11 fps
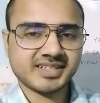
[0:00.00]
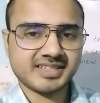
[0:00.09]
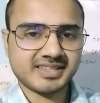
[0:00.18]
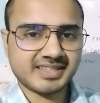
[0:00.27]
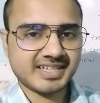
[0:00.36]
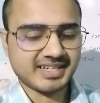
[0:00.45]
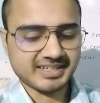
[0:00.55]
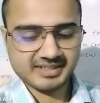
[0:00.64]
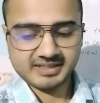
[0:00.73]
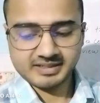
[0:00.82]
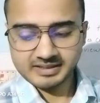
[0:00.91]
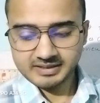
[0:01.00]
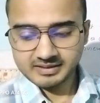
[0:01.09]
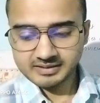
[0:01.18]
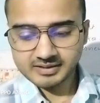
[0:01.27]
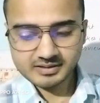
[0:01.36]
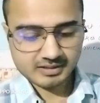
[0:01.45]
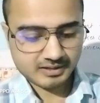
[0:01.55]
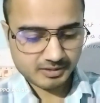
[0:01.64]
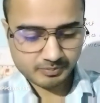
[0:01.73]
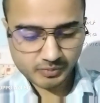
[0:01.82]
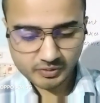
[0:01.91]
Then the
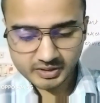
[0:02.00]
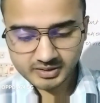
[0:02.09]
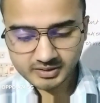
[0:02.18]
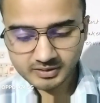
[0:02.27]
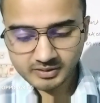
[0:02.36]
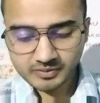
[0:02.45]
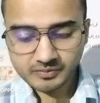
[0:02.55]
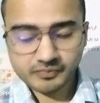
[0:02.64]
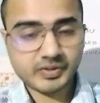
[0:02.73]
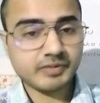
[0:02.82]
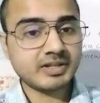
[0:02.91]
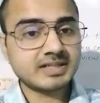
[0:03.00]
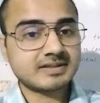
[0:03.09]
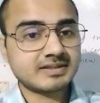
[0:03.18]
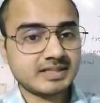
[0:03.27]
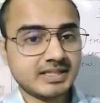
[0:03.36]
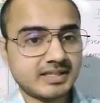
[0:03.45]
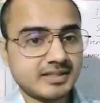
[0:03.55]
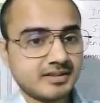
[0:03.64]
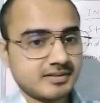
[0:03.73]
third point, we will see